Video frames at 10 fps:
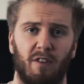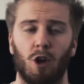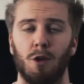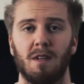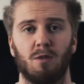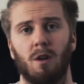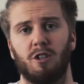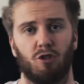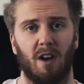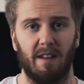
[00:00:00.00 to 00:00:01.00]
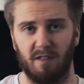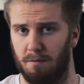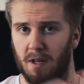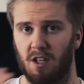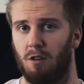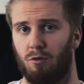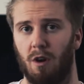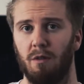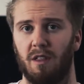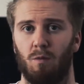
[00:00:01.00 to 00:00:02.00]
Volume is what drives muscle
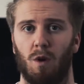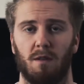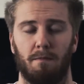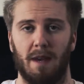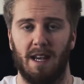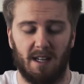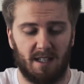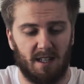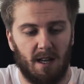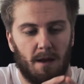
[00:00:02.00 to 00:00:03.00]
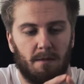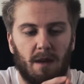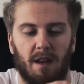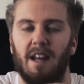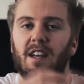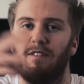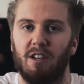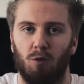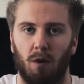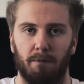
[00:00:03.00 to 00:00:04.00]
growth and what makes an
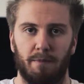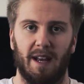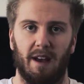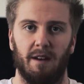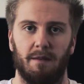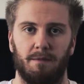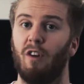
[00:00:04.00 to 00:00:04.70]
individual bigger.